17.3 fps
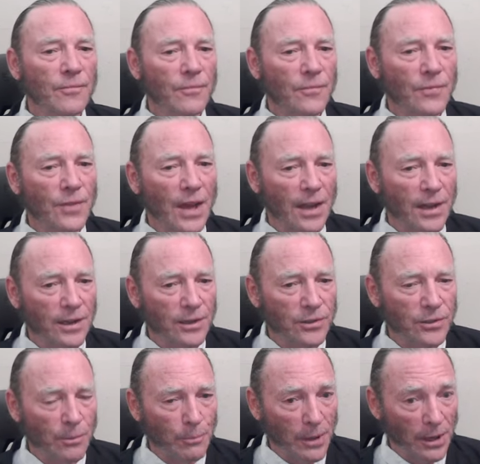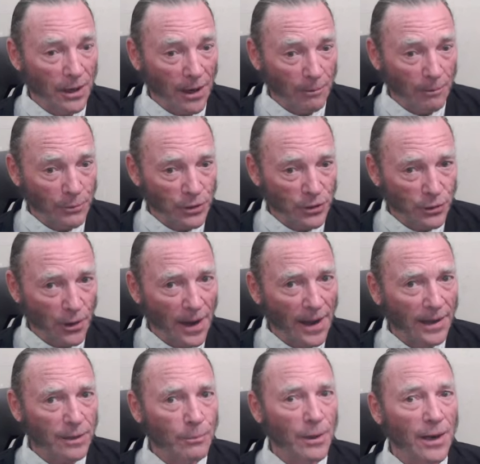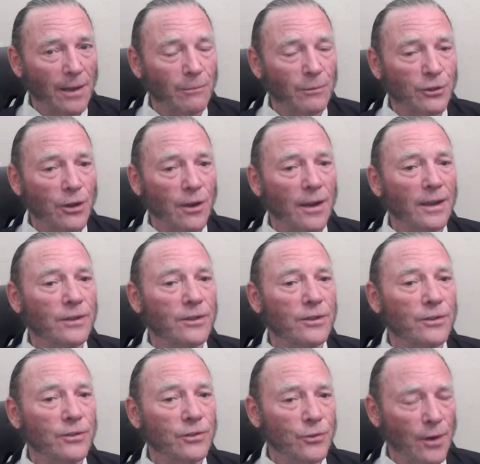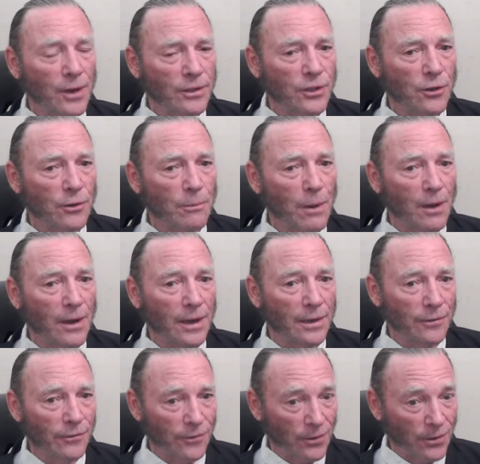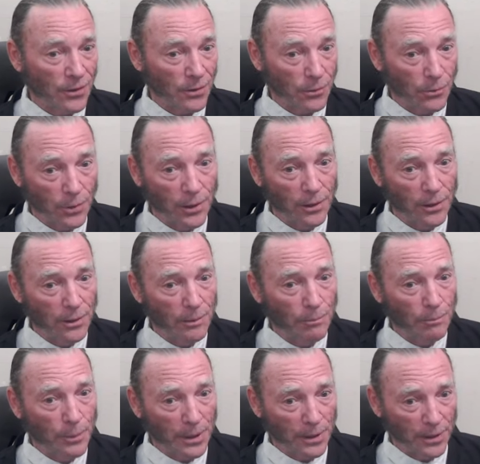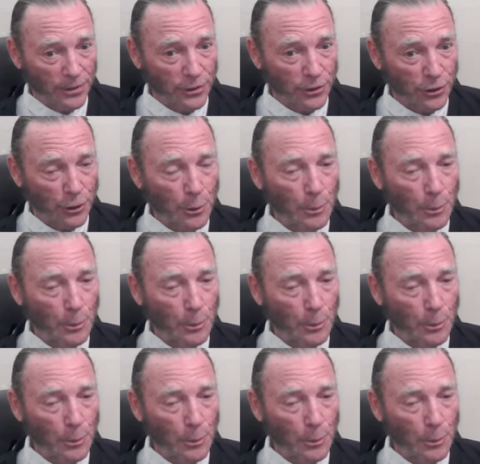That is a bit abstract, but I'm trying to stretch your mind for the real punch.